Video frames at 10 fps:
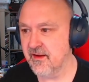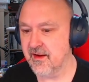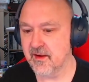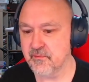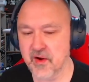
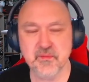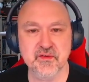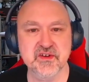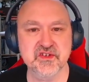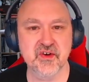Hope
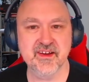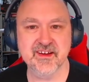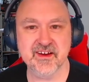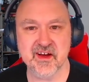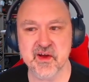you're enjoying
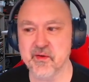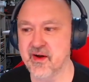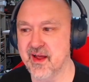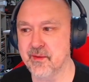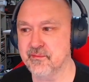it. I know
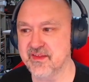I am.